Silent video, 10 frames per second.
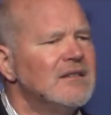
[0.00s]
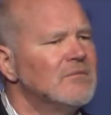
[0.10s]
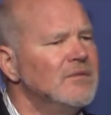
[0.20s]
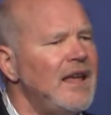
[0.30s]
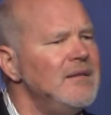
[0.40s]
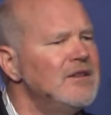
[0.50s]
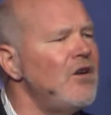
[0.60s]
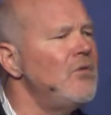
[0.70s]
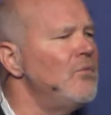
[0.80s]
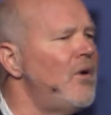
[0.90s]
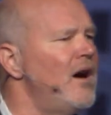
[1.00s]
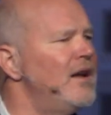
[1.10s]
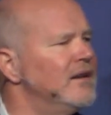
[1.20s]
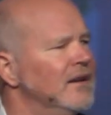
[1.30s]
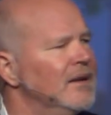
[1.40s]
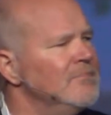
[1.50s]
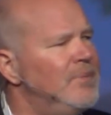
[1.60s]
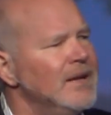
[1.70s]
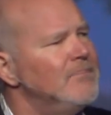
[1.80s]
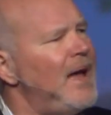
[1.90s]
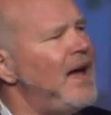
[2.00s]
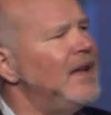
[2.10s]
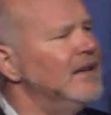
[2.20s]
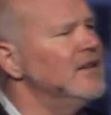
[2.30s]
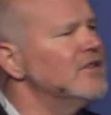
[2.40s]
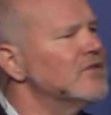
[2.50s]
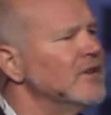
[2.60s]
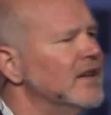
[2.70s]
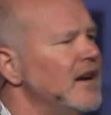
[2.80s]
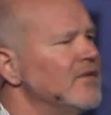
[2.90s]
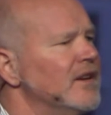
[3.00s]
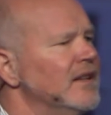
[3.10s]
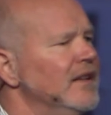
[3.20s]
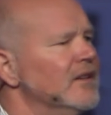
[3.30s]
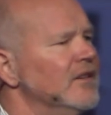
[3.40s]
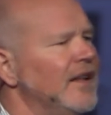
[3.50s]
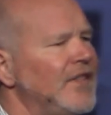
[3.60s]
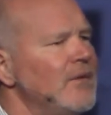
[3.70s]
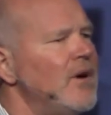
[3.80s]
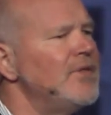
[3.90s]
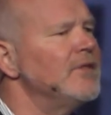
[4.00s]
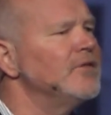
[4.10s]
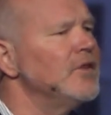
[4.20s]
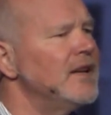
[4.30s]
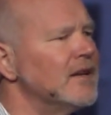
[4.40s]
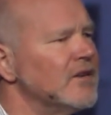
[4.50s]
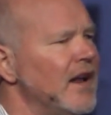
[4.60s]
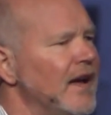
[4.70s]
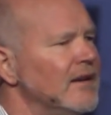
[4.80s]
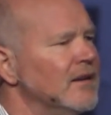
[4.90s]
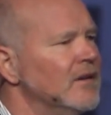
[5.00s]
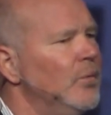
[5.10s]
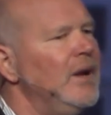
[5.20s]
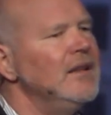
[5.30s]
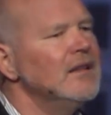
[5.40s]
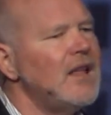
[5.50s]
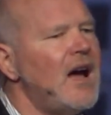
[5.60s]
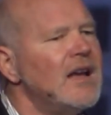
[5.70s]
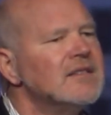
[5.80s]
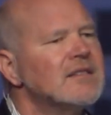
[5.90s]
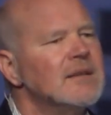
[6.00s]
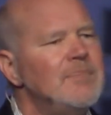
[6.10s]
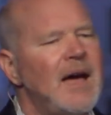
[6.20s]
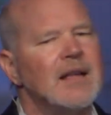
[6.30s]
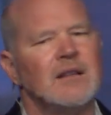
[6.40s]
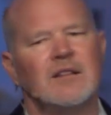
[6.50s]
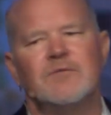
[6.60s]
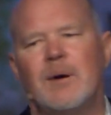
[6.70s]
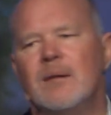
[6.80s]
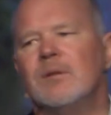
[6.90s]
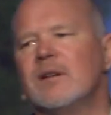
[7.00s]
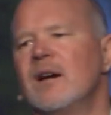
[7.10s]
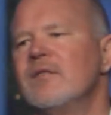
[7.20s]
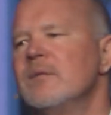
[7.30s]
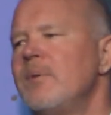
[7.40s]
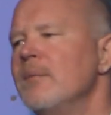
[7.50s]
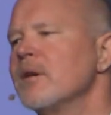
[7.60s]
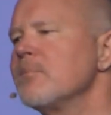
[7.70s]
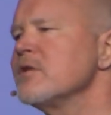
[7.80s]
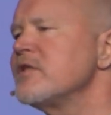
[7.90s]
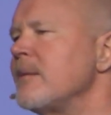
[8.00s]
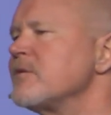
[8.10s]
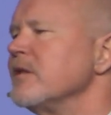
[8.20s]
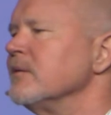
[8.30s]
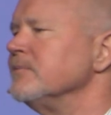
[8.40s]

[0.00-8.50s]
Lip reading: they don't want big bad industry governing the internet. They want the free internet. We lost the battle of the public perception.